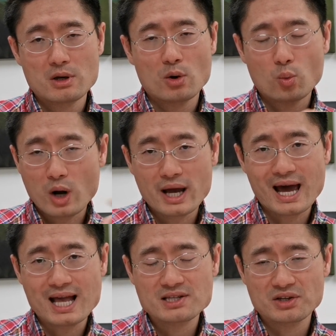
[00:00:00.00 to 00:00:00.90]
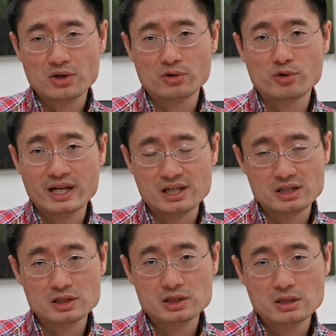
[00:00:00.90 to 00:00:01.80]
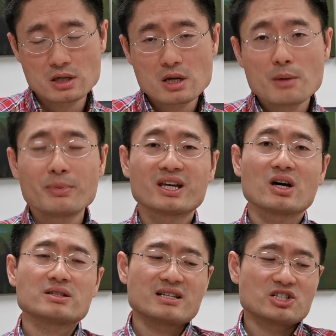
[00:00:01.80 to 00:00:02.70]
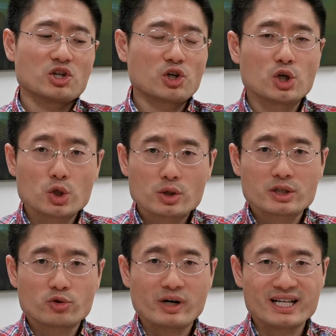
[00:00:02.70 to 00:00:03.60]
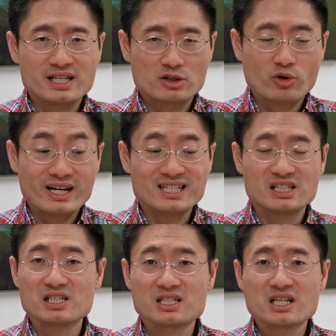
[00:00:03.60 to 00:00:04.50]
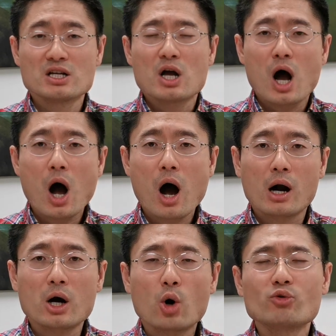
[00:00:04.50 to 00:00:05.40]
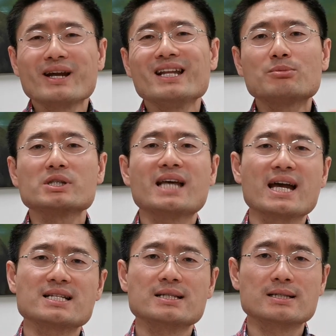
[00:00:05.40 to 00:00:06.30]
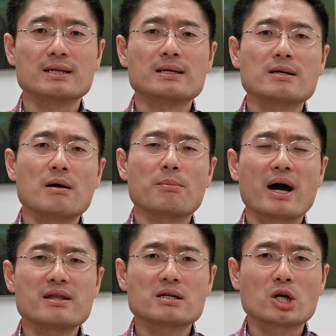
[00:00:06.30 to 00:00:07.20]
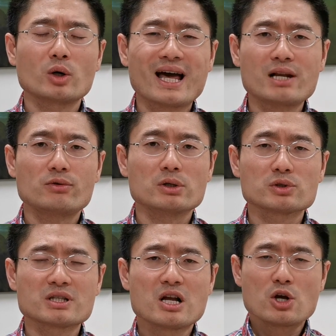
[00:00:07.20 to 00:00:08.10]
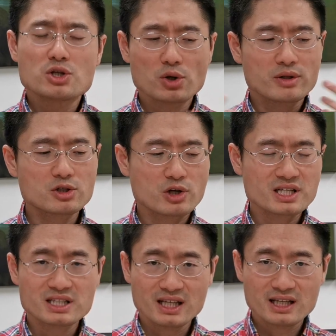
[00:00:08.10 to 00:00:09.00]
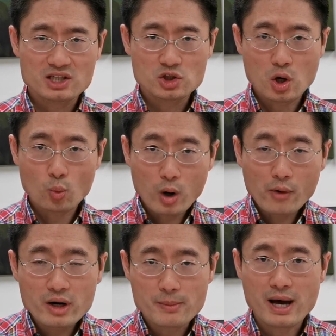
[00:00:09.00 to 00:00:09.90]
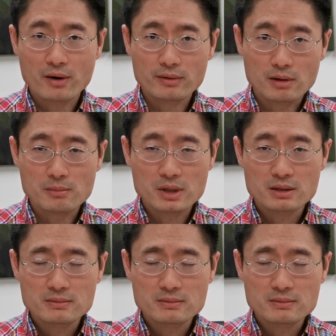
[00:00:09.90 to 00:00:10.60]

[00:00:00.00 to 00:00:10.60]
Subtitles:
Why unsecured creditors? Because the secured creditors are already protected by their collaterals, so the trustee is not worried about them.